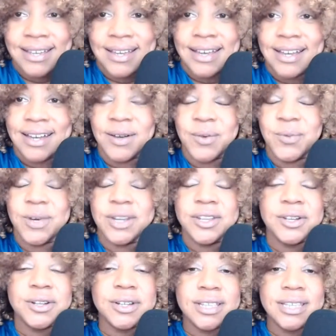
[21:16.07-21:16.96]
What are
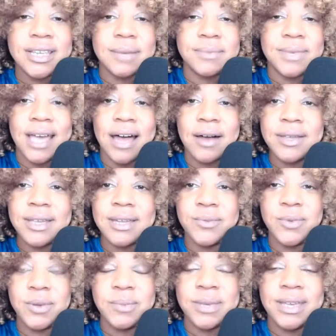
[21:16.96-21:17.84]
your tips? How
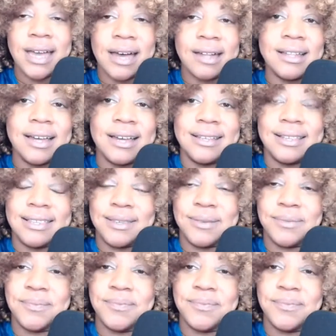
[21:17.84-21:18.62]
can we be allies?